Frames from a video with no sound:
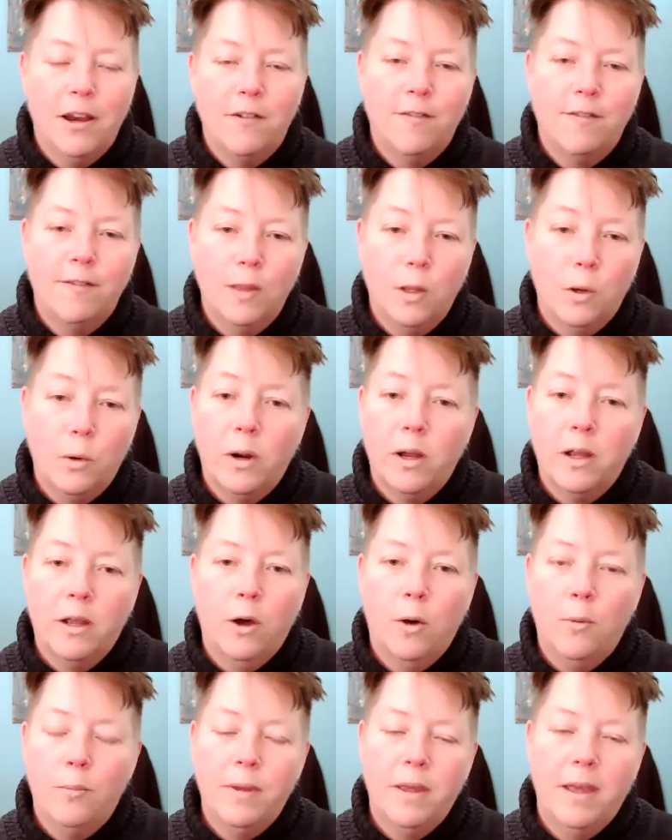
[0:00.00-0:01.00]

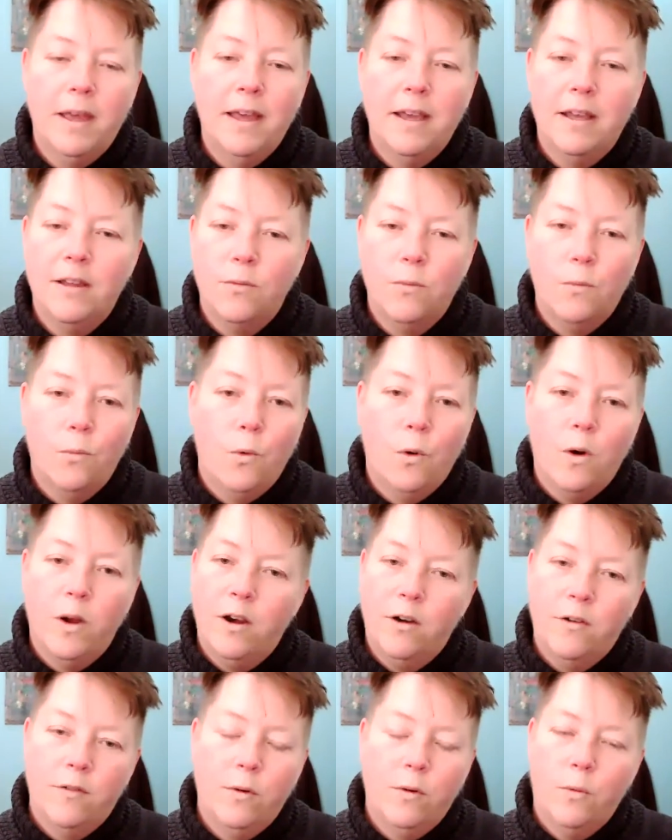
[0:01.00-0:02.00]
Floracopia has
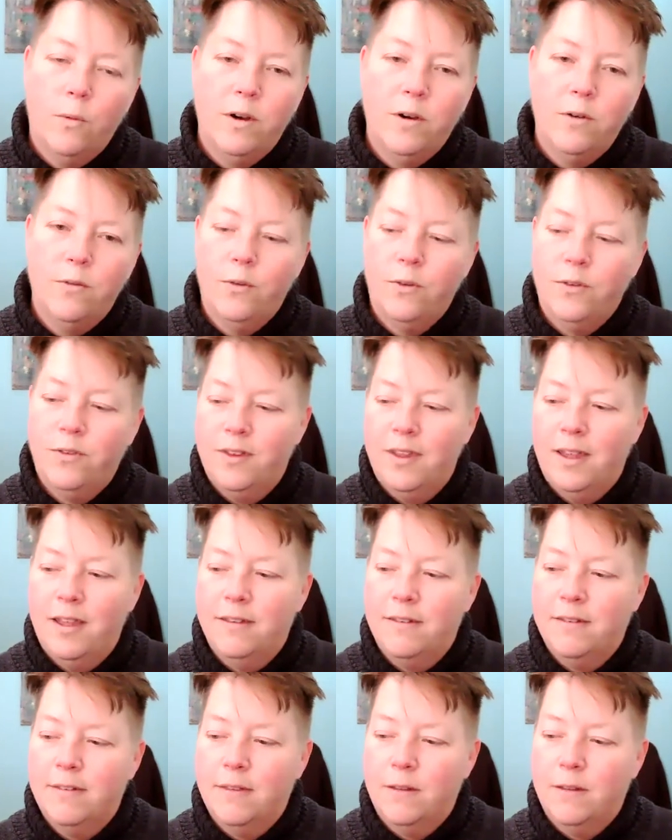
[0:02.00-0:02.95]
wonderful, wonderful scents.